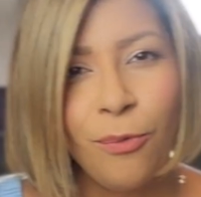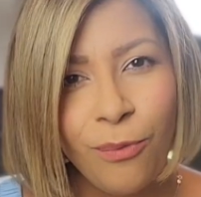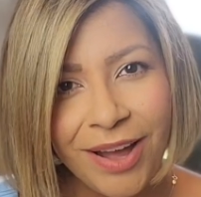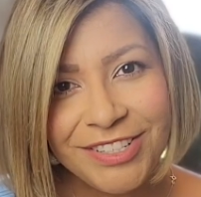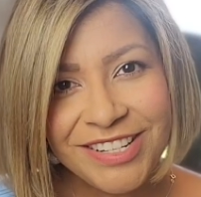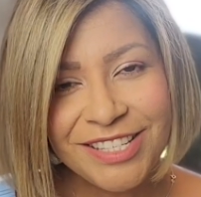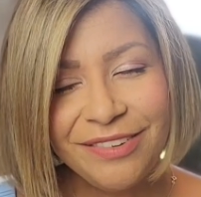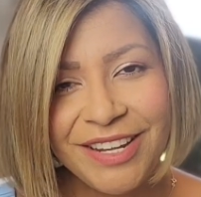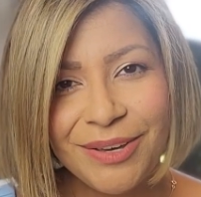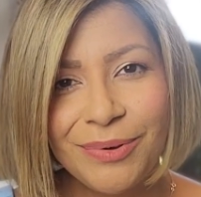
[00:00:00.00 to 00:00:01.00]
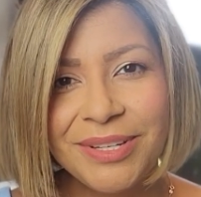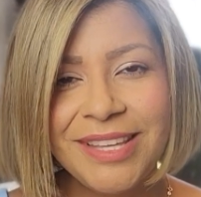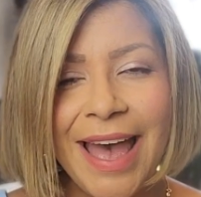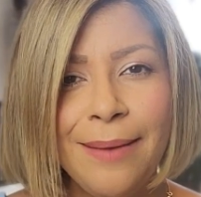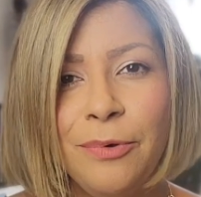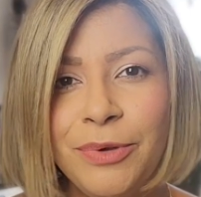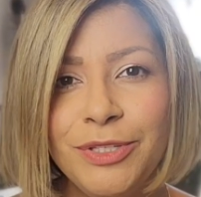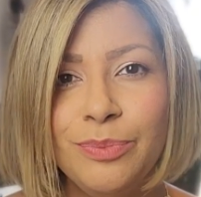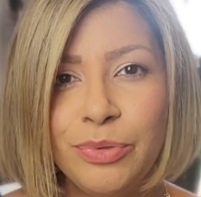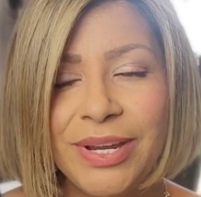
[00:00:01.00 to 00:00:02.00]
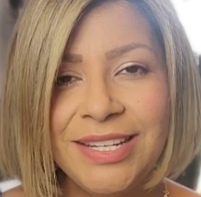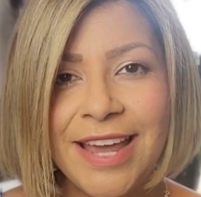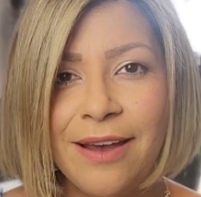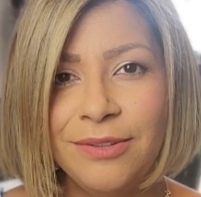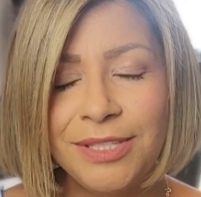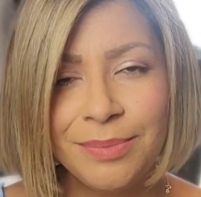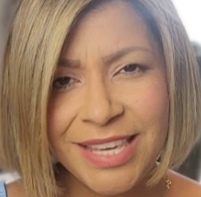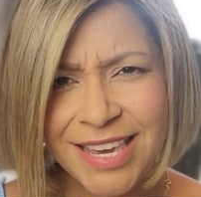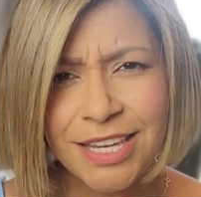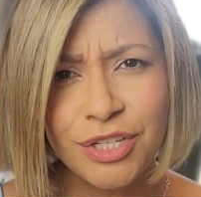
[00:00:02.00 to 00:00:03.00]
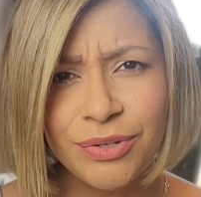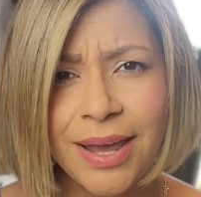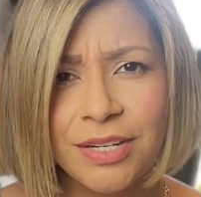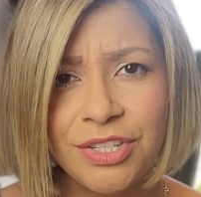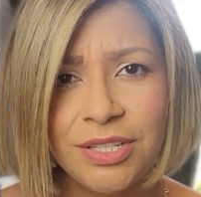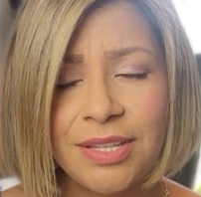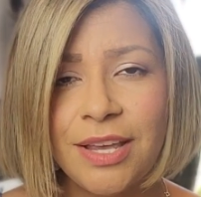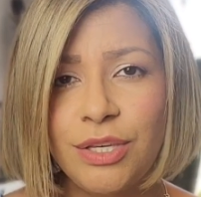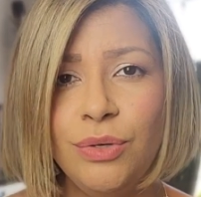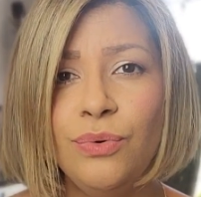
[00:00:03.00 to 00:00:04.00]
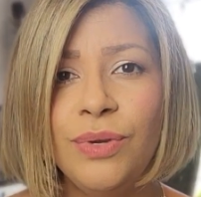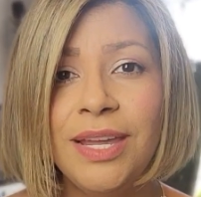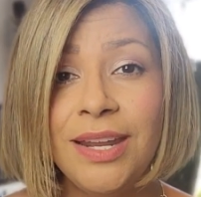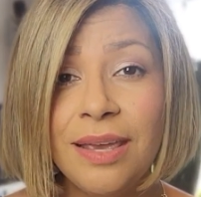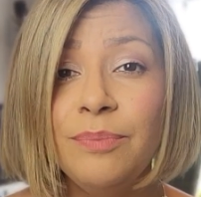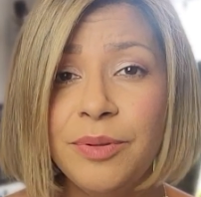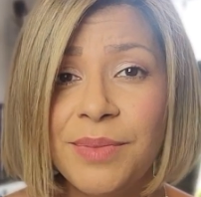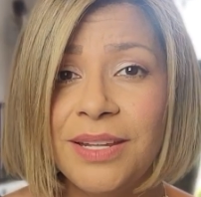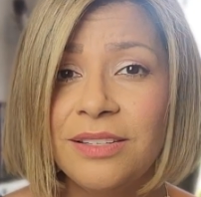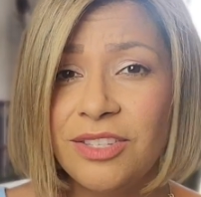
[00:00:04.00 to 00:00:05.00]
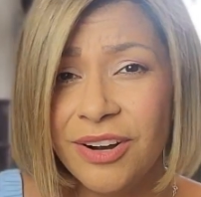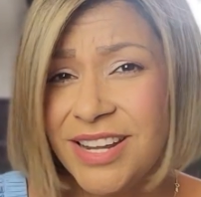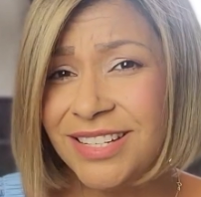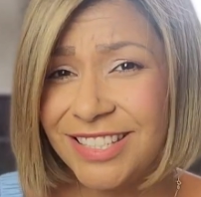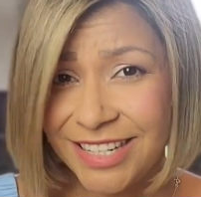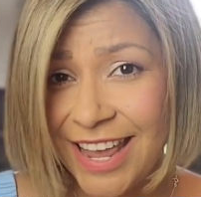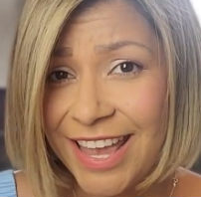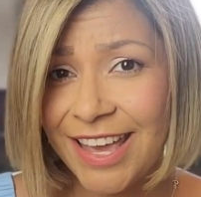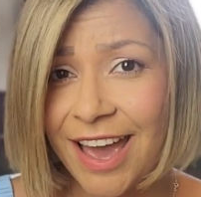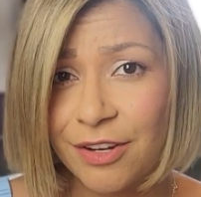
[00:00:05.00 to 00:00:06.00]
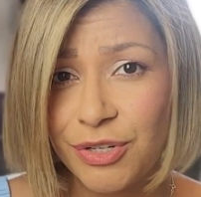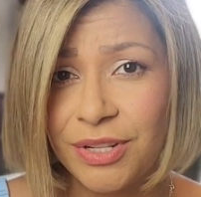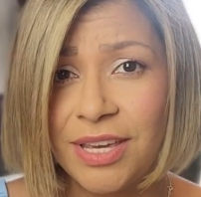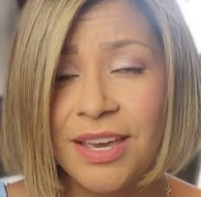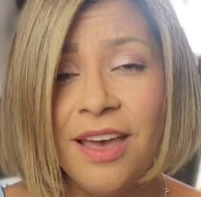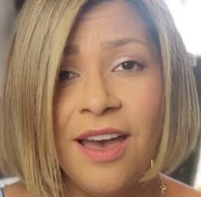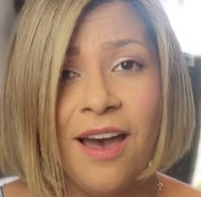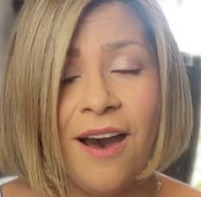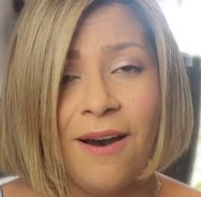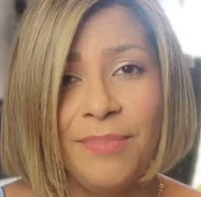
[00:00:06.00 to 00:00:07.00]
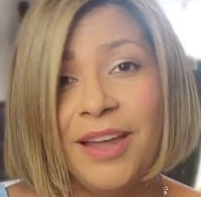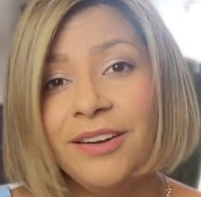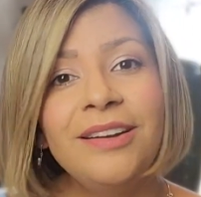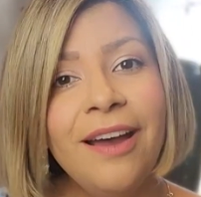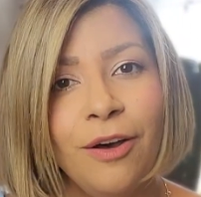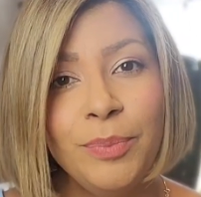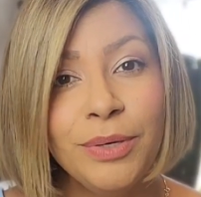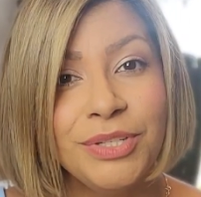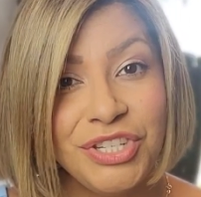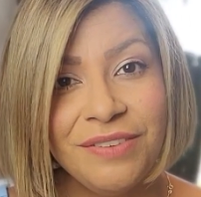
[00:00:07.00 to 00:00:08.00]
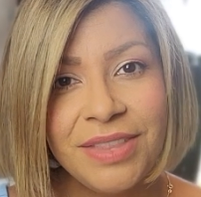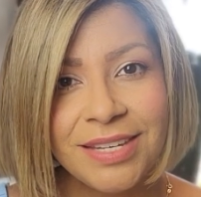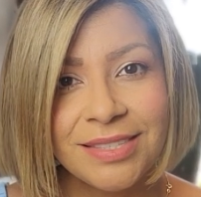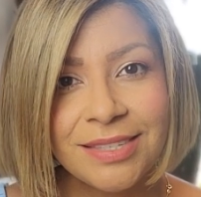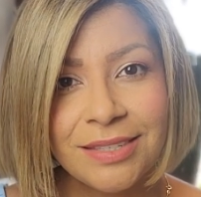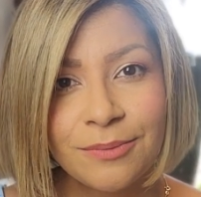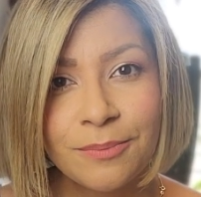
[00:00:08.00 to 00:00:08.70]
watch this video because I'm going to break down some key strategies that you can implement starting today actually, that are going to help you achieve this.